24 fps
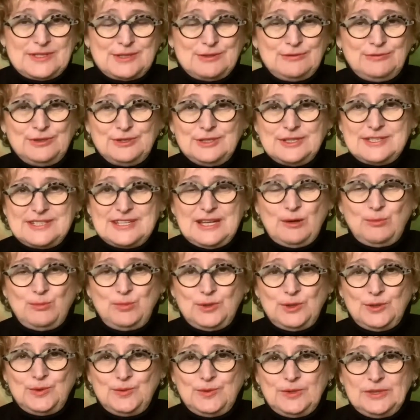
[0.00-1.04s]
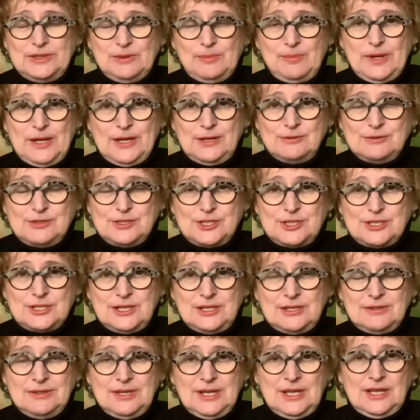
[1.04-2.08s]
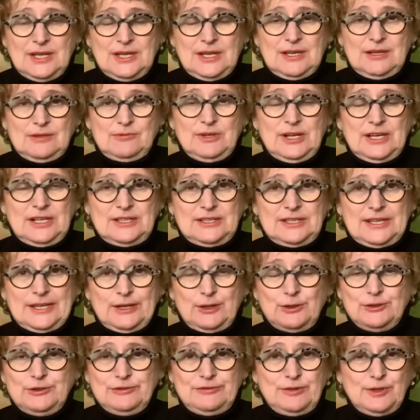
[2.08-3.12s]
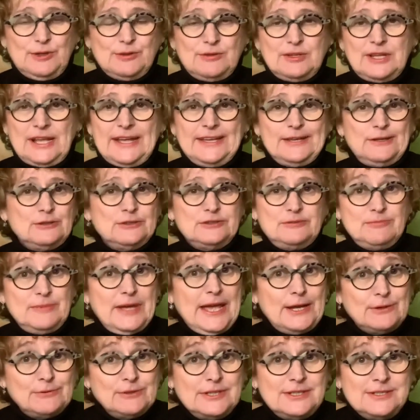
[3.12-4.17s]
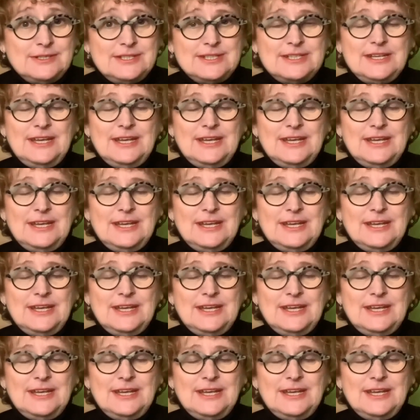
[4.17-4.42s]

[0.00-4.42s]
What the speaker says: So, for example, what about, well, I got a phone call, I got married.